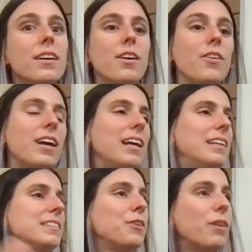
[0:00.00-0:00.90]
okay,
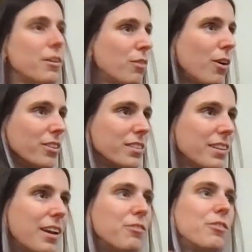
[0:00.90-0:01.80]
let's see what I've got.
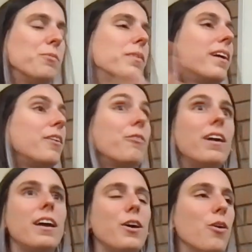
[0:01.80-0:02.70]
And from there, where
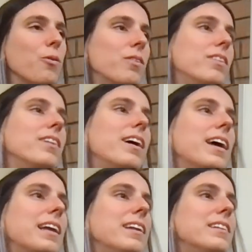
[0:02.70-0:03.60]
I go.
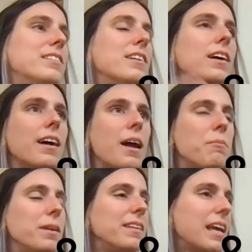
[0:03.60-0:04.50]
And it's
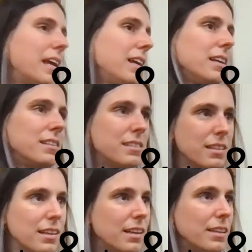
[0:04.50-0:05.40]
every day, it's
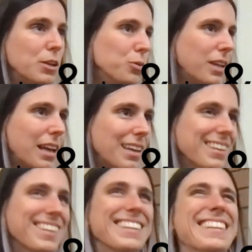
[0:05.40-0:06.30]
a new day.
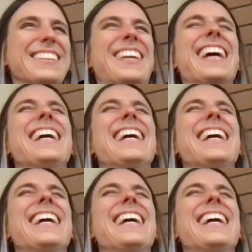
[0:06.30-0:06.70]
Okay.